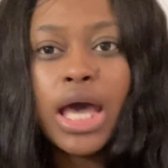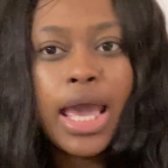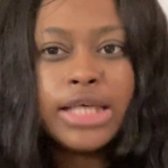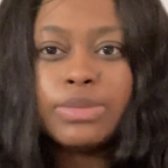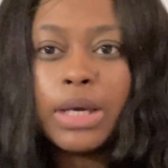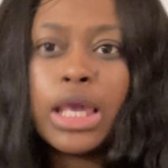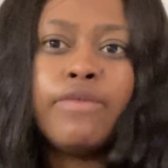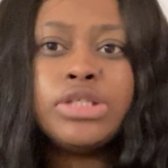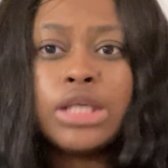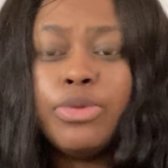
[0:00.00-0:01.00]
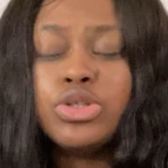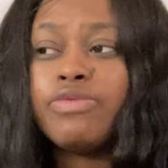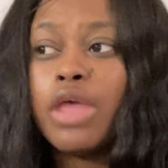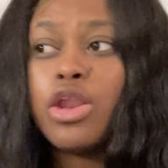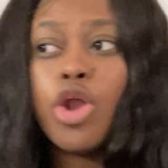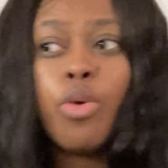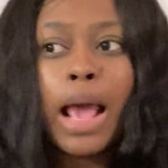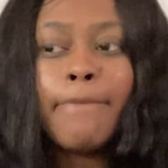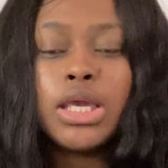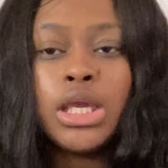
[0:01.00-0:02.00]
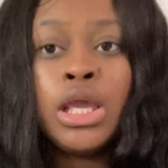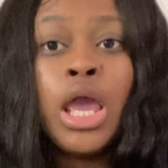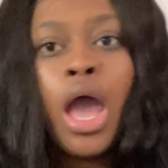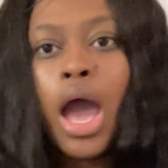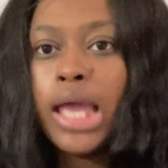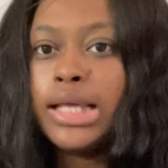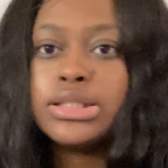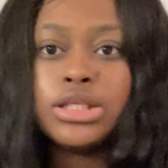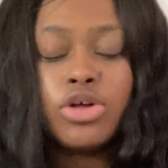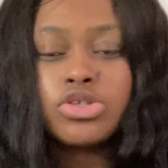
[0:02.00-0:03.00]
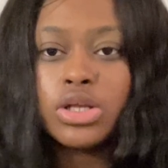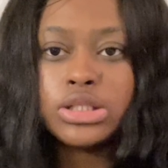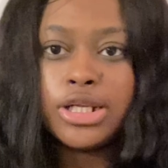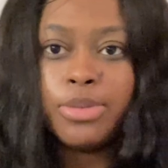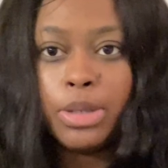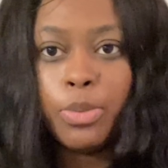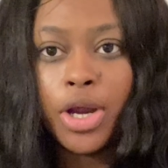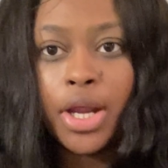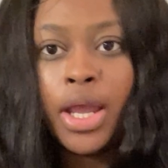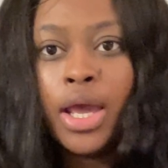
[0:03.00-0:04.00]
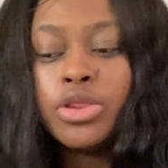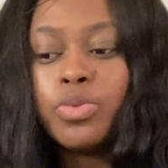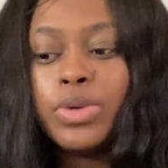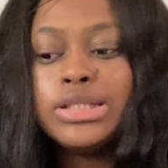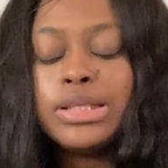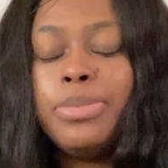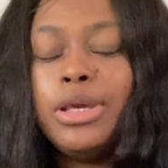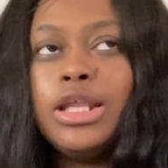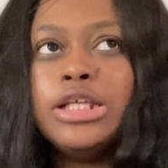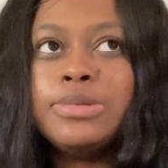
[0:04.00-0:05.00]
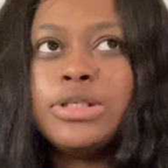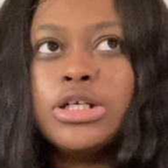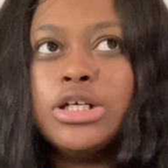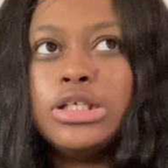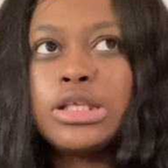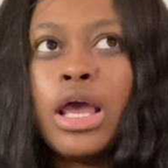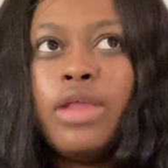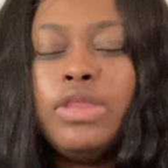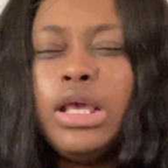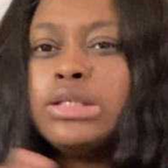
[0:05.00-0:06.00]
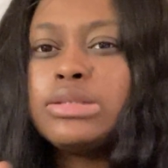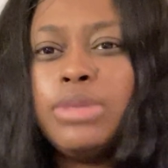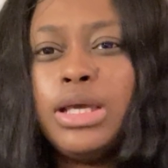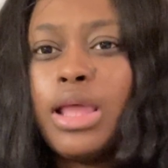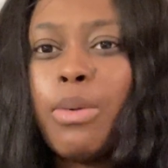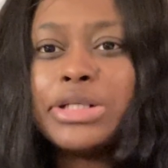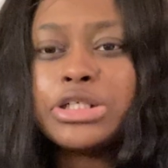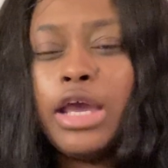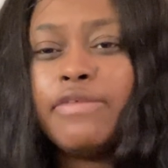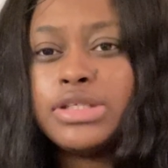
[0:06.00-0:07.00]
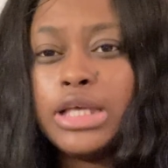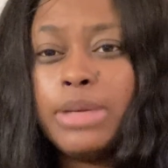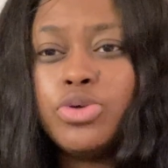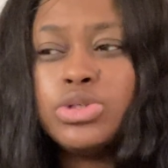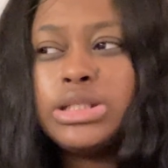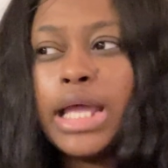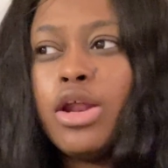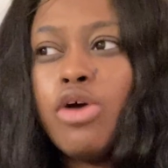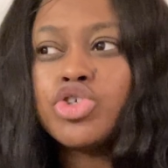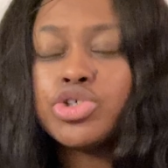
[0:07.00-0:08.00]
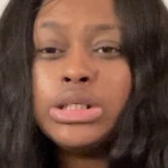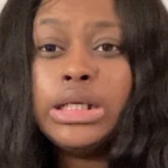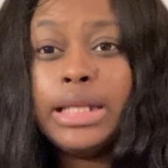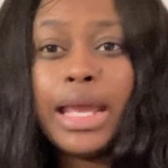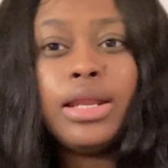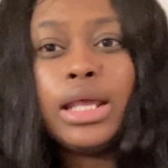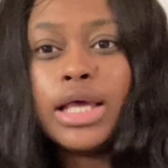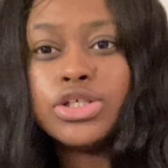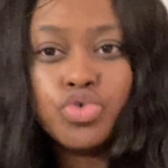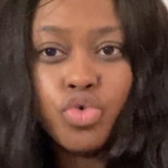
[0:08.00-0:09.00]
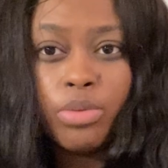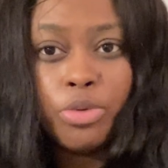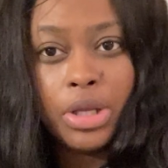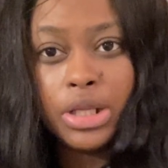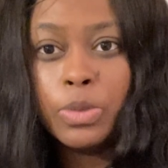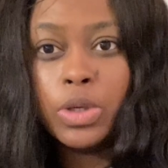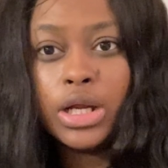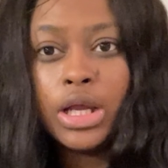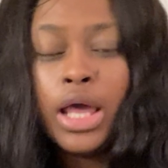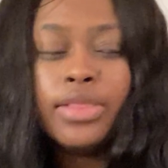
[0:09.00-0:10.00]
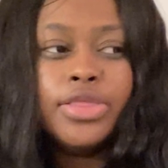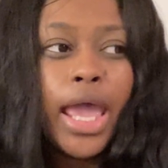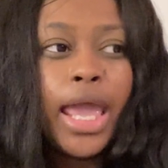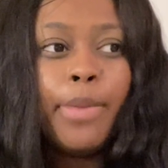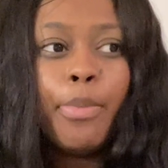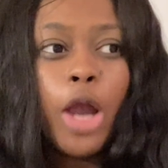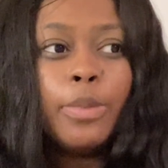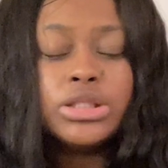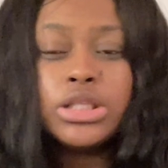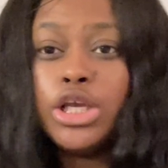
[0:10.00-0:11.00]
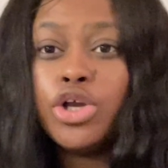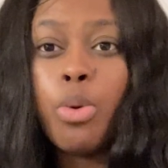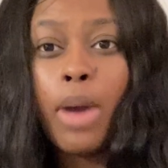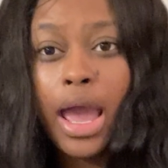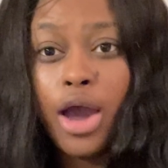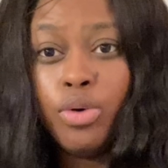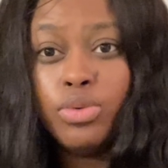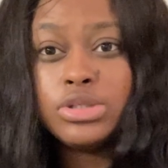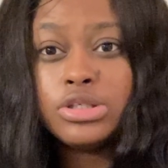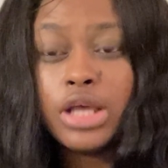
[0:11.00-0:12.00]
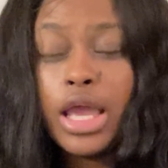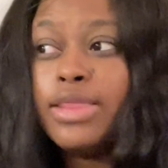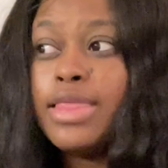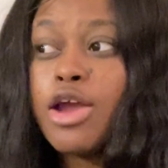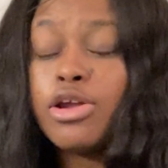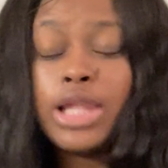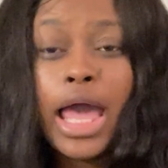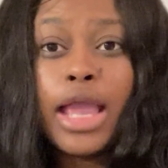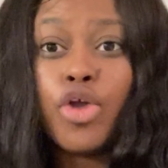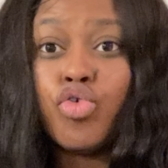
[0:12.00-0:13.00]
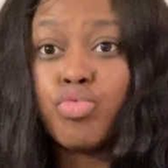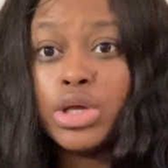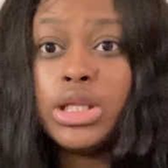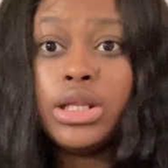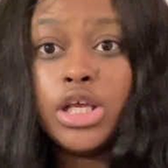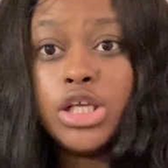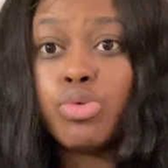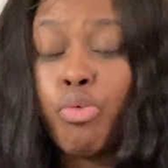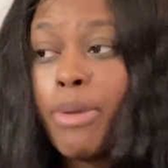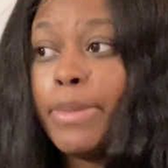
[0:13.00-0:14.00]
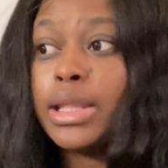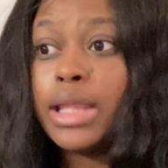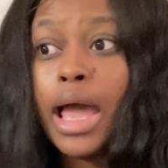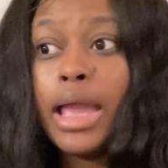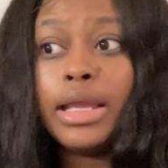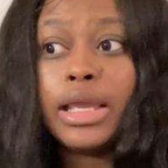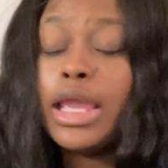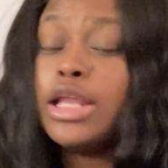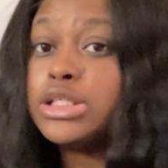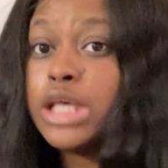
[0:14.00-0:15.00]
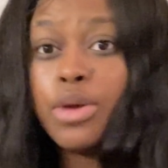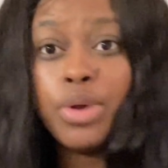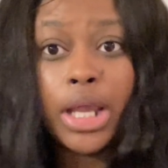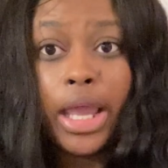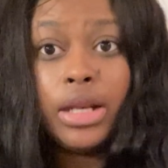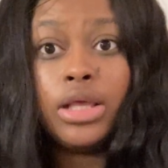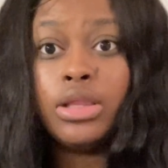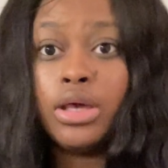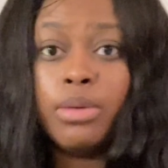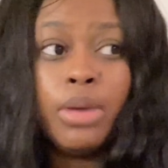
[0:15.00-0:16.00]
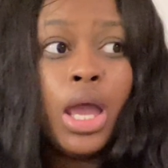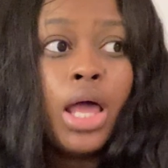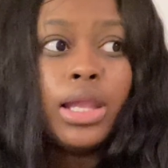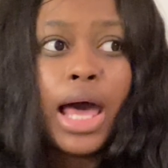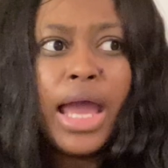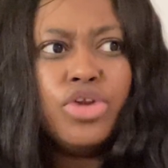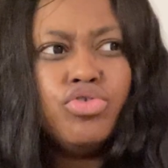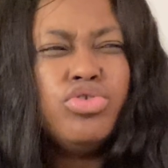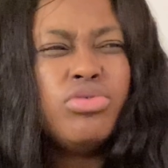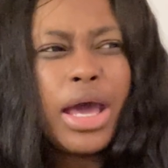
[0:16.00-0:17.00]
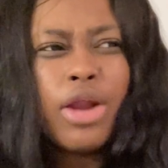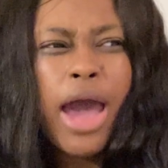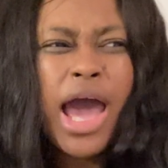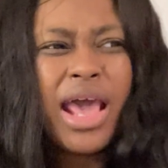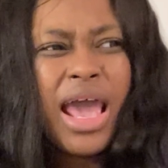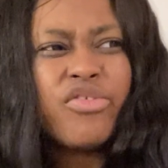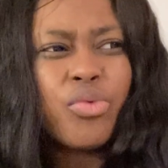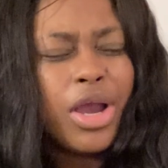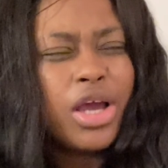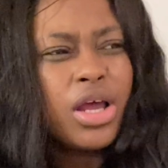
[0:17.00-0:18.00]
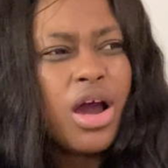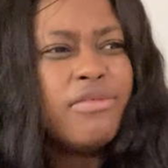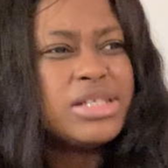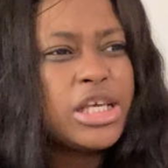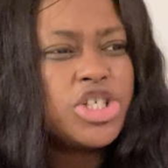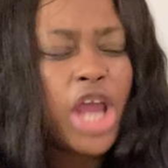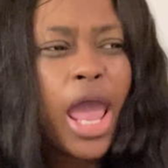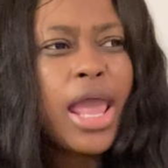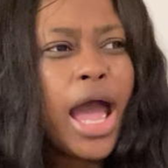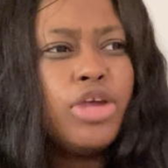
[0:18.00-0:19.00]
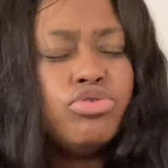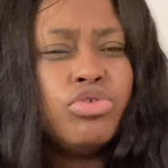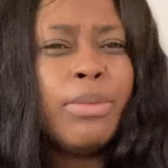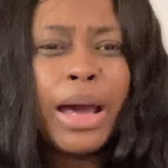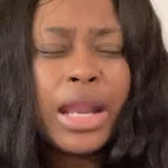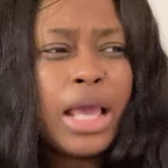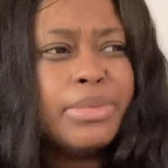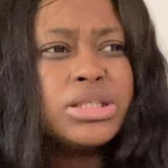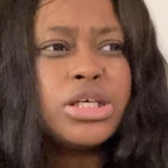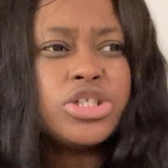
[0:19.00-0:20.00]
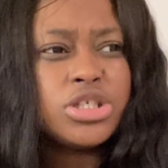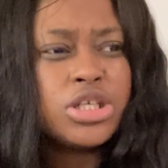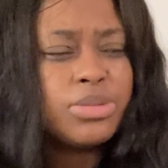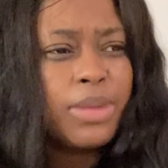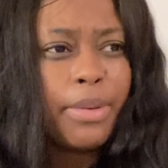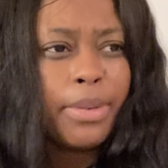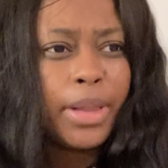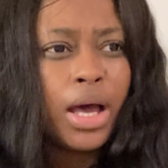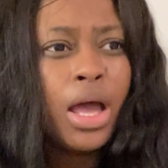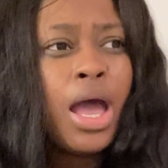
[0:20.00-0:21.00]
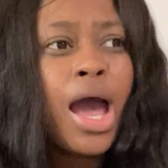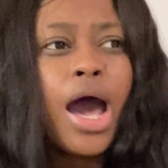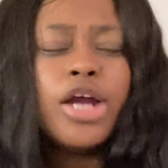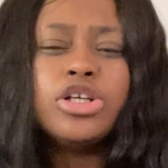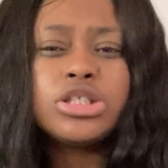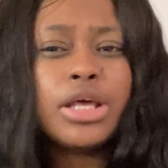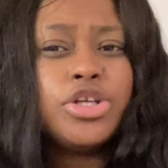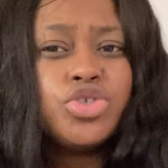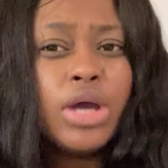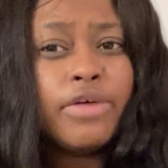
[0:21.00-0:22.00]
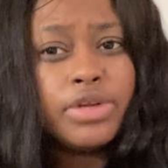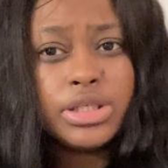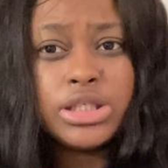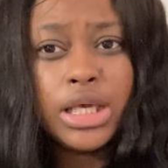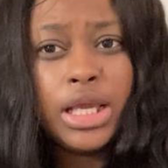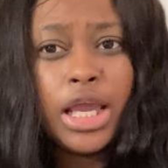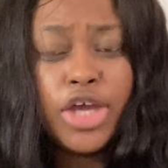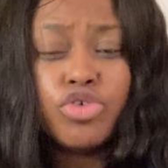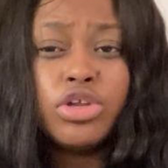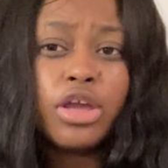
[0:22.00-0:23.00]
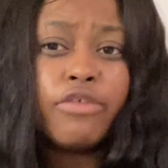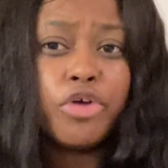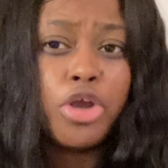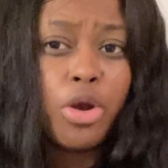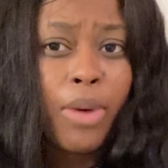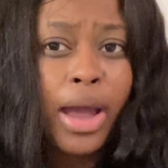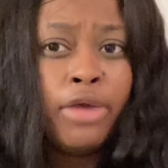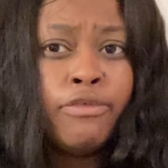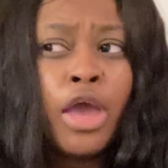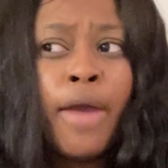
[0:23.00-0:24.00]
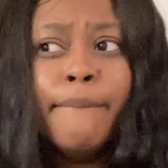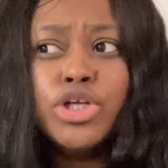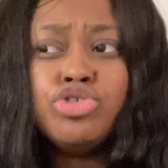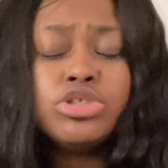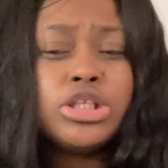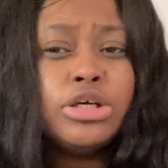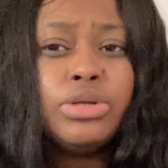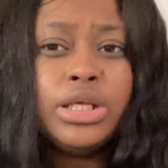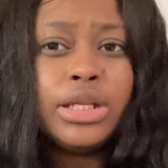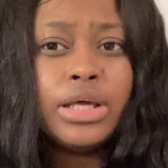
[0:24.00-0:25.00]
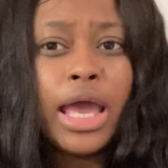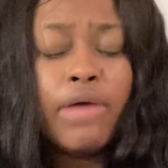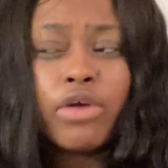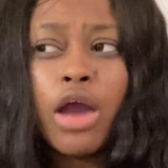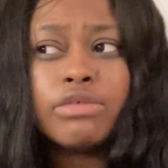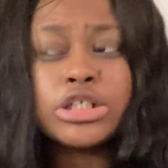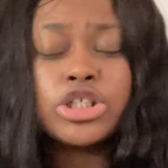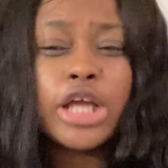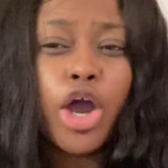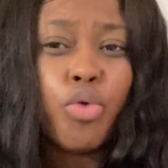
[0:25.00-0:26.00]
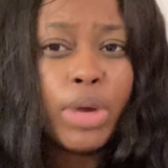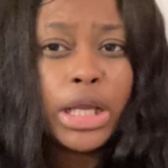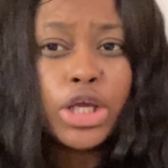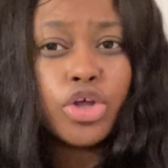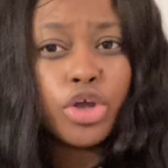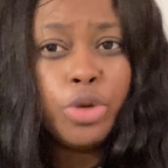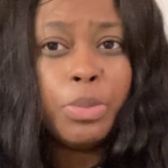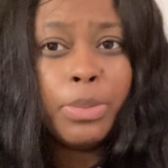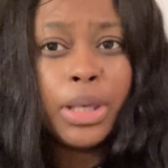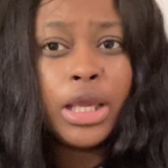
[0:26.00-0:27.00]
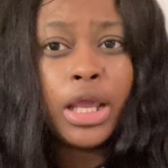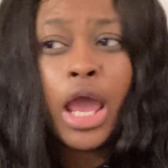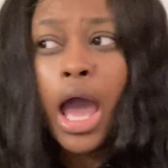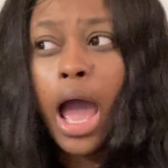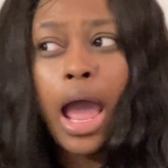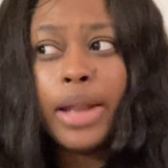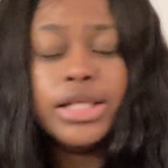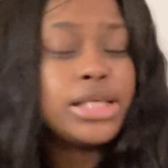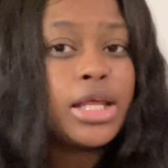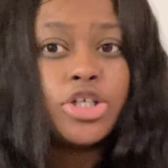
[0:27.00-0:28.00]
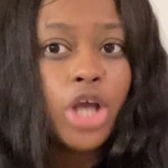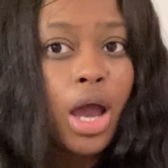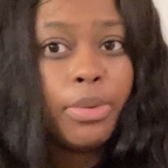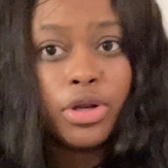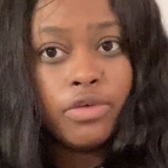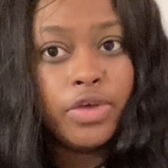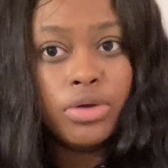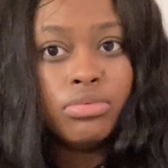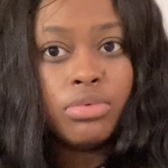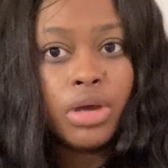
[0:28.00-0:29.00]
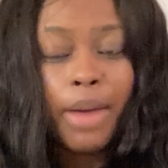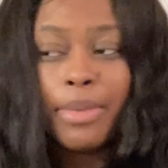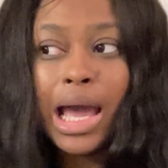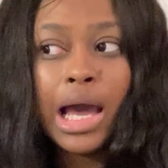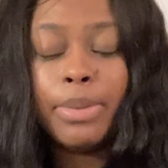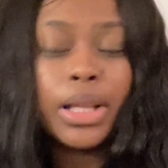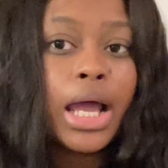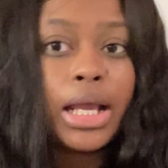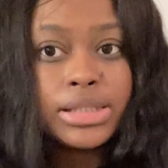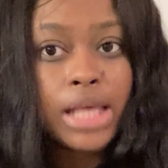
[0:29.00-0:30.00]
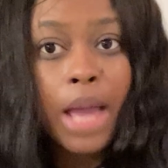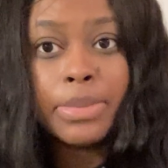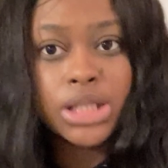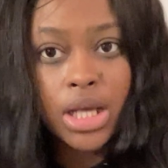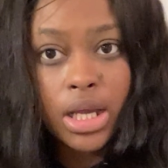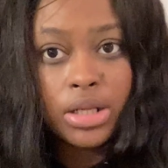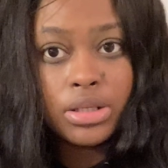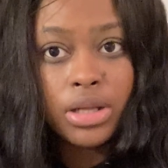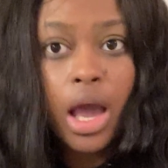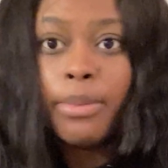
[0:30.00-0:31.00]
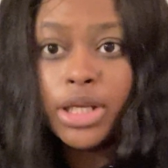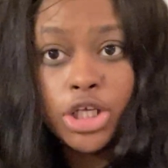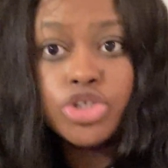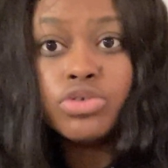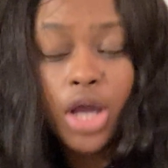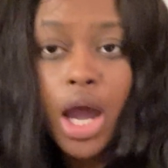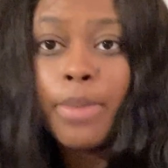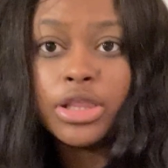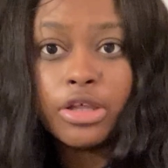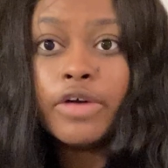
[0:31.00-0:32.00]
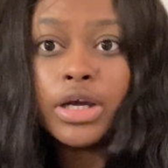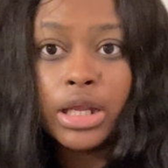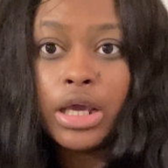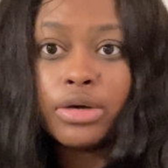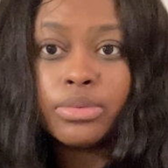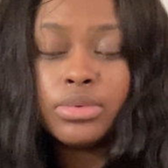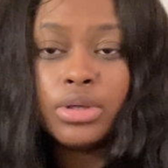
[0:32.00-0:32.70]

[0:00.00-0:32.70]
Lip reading: I ask them about Kevin Samuels. If they know what I mean, I instantly don't talk to them anymore. The reason being is because these men that watch Kevin Samuels, they treat dating as normal anymore. They purposely go out and they're like grilling these women, like interrogating them. Like, do you not know how to have a regular conversation? Hey, how you doing? My name is such and such, blah, blah, blah. I understand that you have an intent and you're looking for your wife, but you still need to have a conversation like a regular human being. This ain't a job interview. I'm not applying to Amazon. I'm gonna need you to calm it the fuck down.